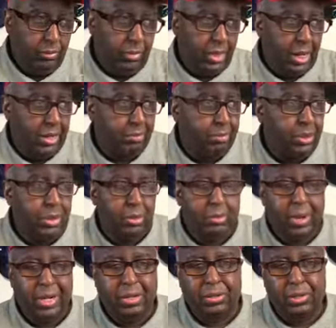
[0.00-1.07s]
Yeah, I'd put it
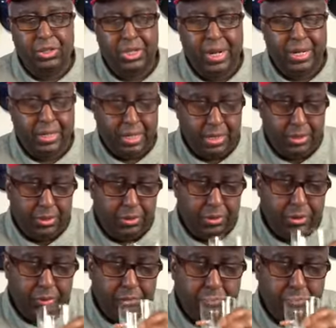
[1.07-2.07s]
right under Jack Daniels.